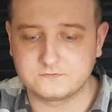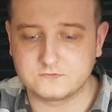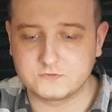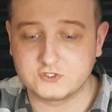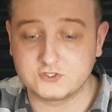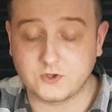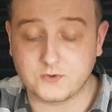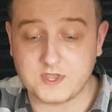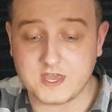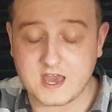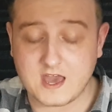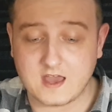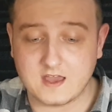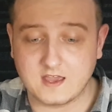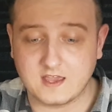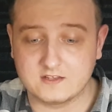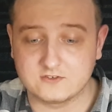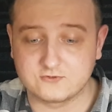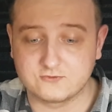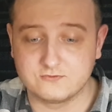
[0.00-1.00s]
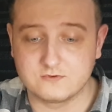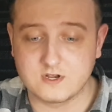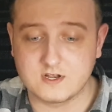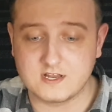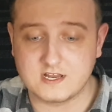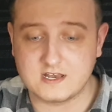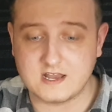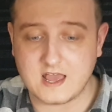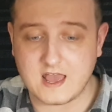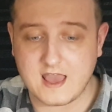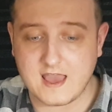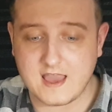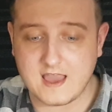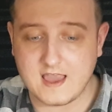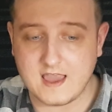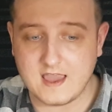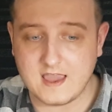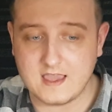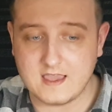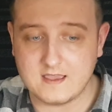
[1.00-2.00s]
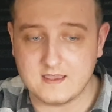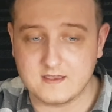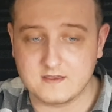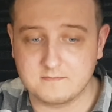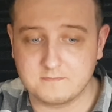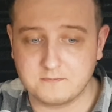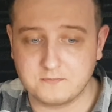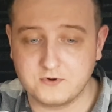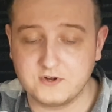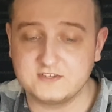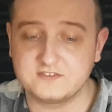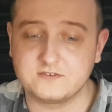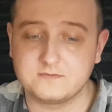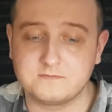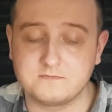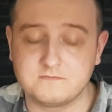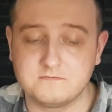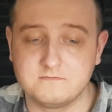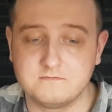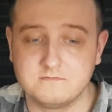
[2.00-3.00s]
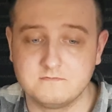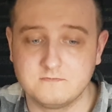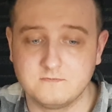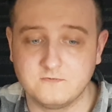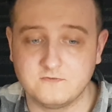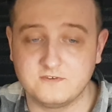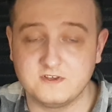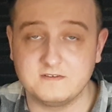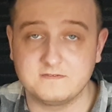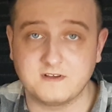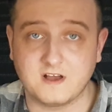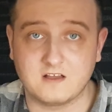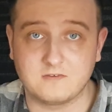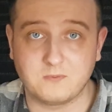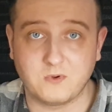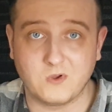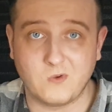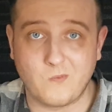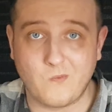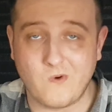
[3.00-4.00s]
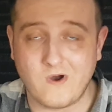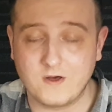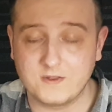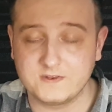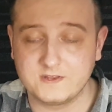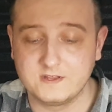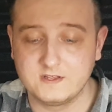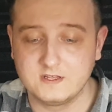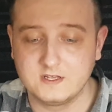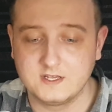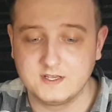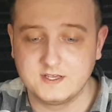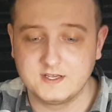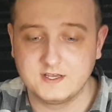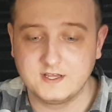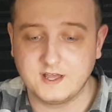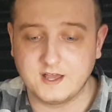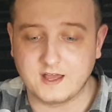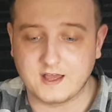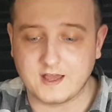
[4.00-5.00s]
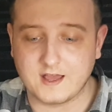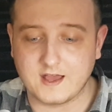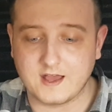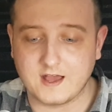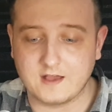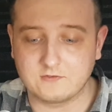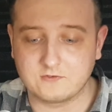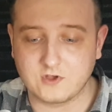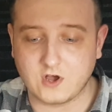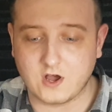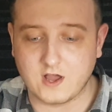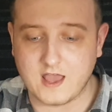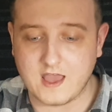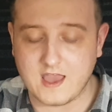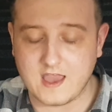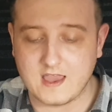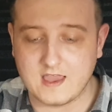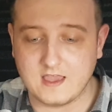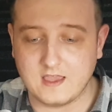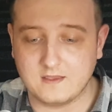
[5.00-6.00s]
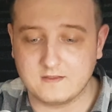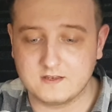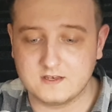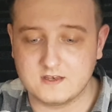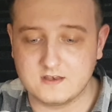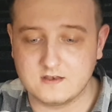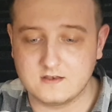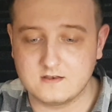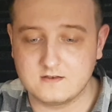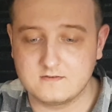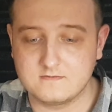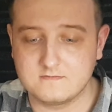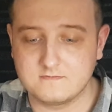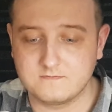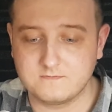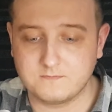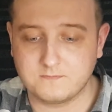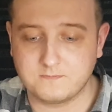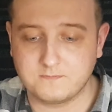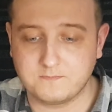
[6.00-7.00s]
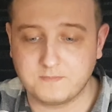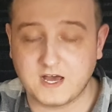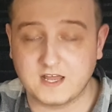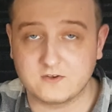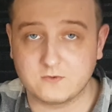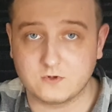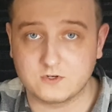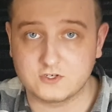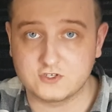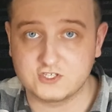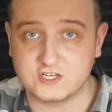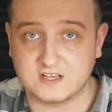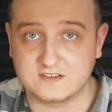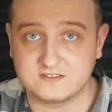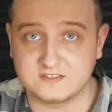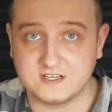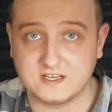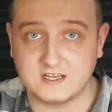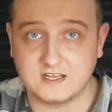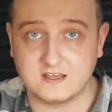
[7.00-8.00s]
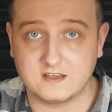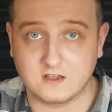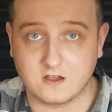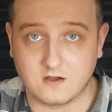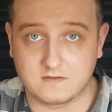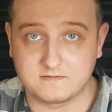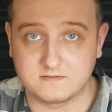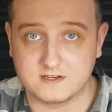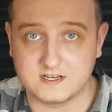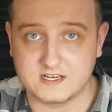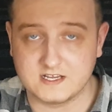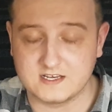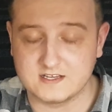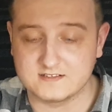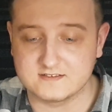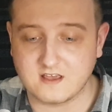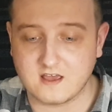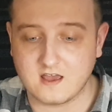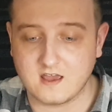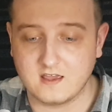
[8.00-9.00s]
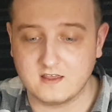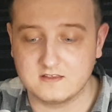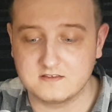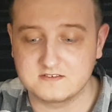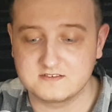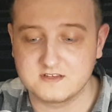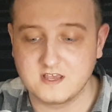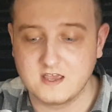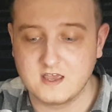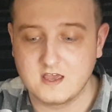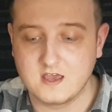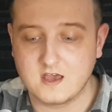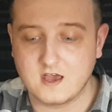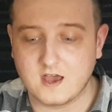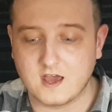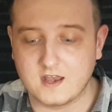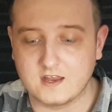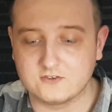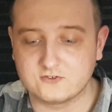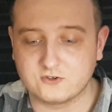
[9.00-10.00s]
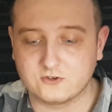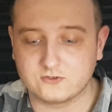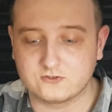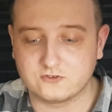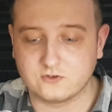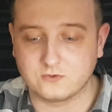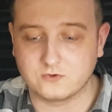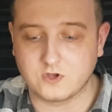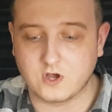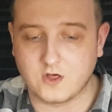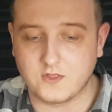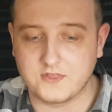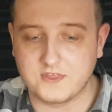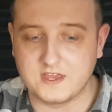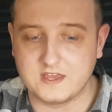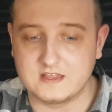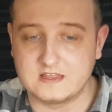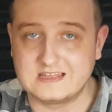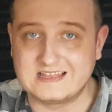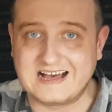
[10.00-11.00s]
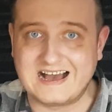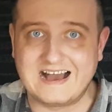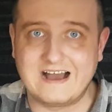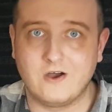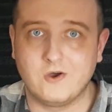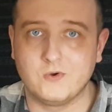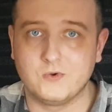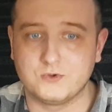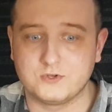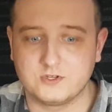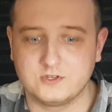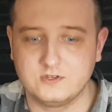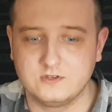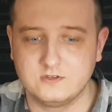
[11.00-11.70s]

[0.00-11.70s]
So yeah, it's running a Prism V5.1. I've got a Padawan chassis in it, Goth 3D Designs, and it's also got the loud